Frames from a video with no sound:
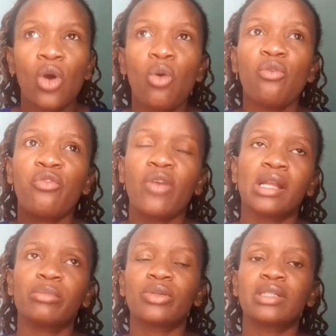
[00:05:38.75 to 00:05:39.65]
who
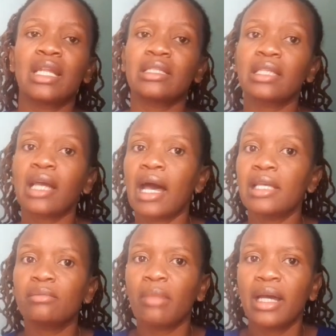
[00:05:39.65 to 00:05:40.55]
felt because nursing
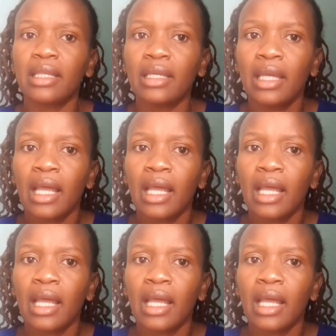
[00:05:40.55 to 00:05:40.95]
has money